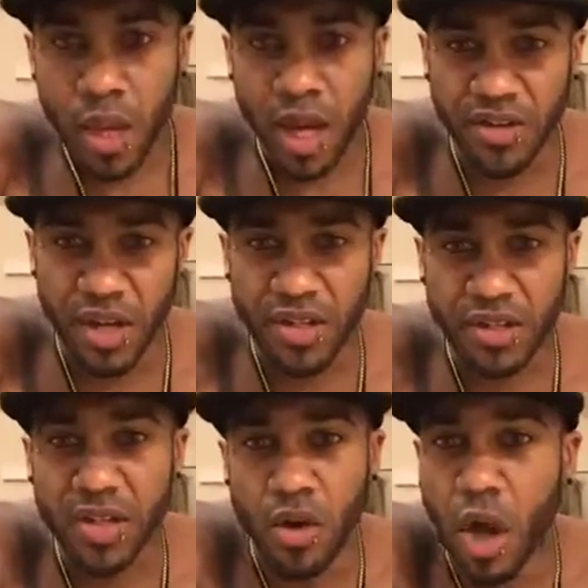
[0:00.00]

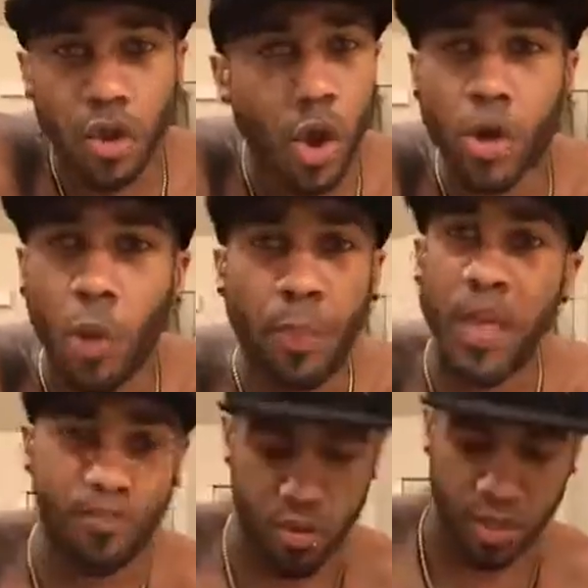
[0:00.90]
It's so no
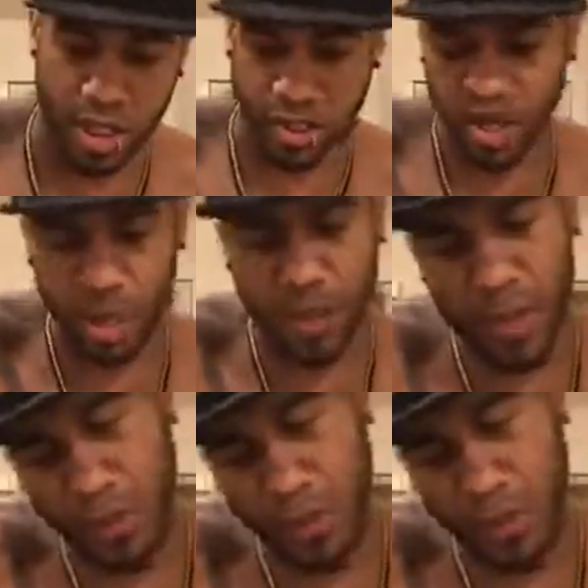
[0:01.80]
pea protein. Is there pea